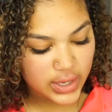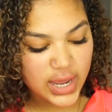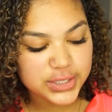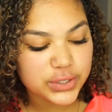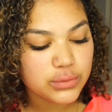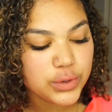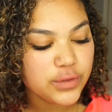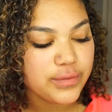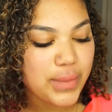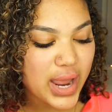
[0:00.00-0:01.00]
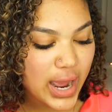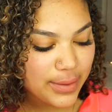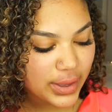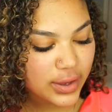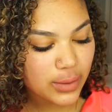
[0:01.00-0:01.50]
Now, to remove my
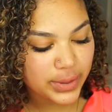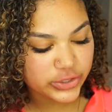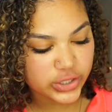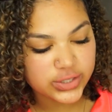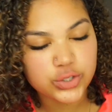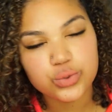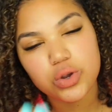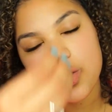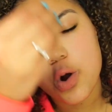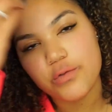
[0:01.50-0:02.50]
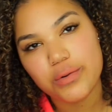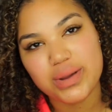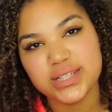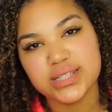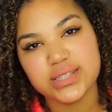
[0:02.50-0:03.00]
eye makeup and just to go over
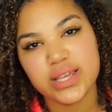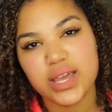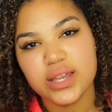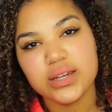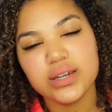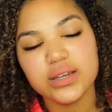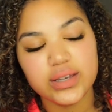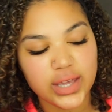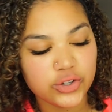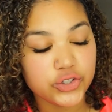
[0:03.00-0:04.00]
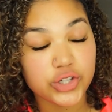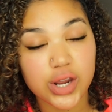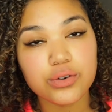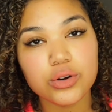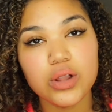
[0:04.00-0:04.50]
my skin in
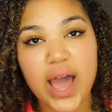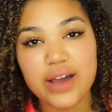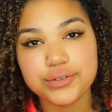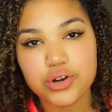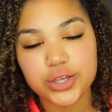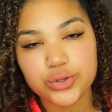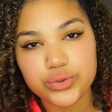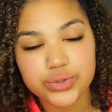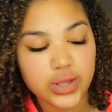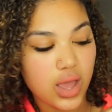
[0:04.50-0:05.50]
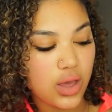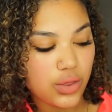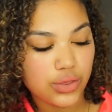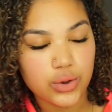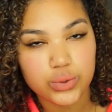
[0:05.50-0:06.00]
general after I use
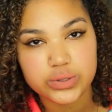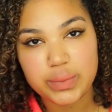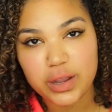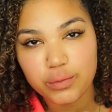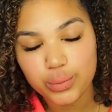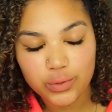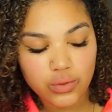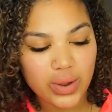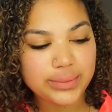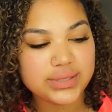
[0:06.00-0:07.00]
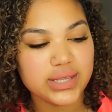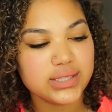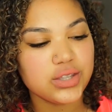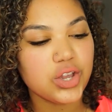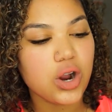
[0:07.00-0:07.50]
those makeup remover wipes
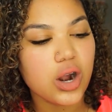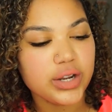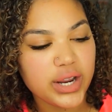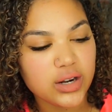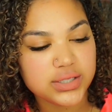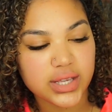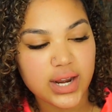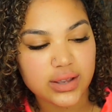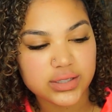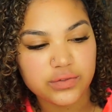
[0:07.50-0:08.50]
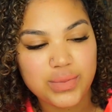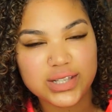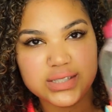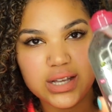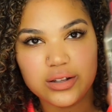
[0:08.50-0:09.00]
is the Garnier Skin Active
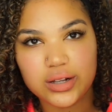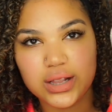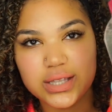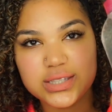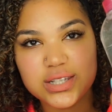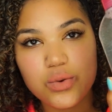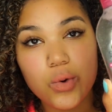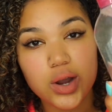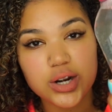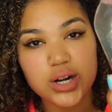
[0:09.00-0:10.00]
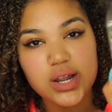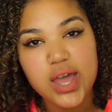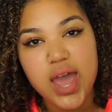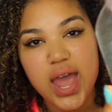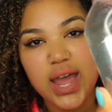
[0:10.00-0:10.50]
Micellar Cleansing Water,
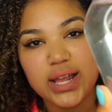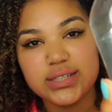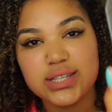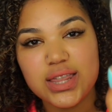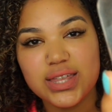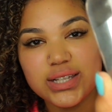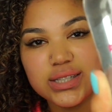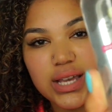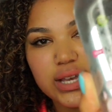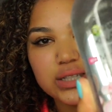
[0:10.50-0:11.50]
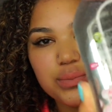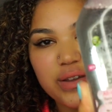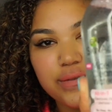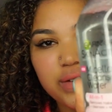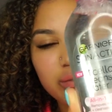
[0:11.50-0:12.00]
and this is
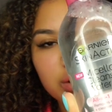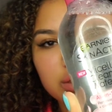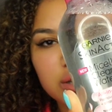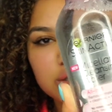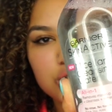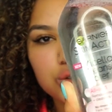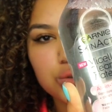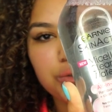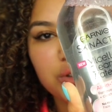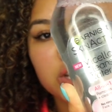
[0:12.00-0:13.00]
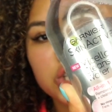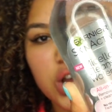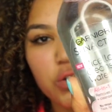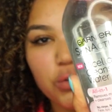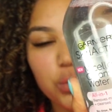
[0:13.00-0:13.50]
my favorite thing to finish
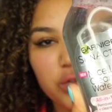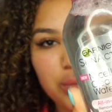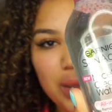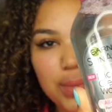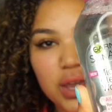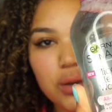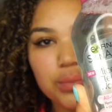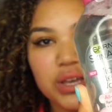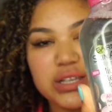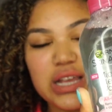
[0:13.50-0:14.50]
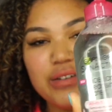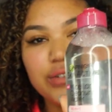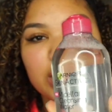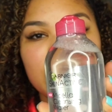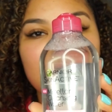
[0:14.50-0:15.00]
off removing my makeup because I
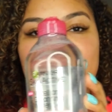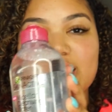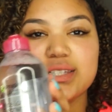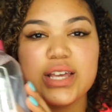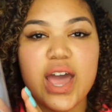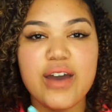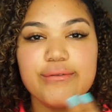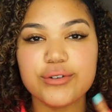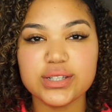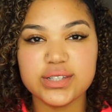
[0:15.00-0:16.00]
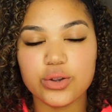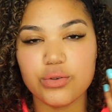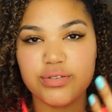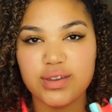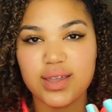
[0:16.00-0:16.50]
feel like it gets every
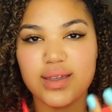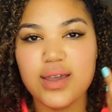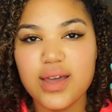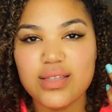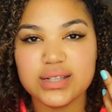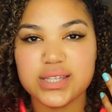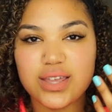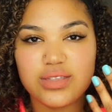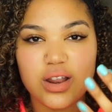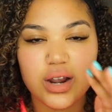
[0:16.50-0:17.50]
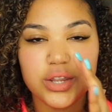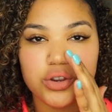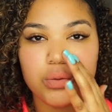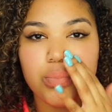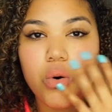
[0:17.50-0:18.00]
single thing that's in there in
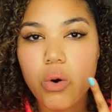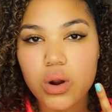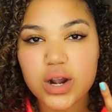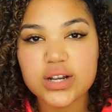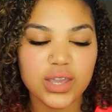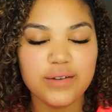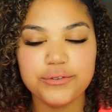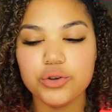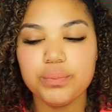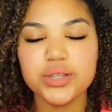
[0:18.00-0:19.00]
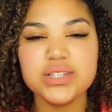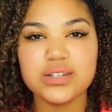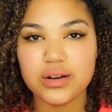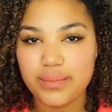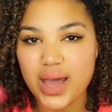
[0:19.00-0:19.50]
your pores. If you put
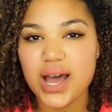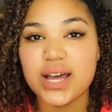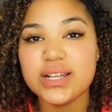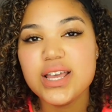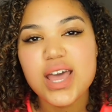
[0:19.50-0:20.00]
this on a pad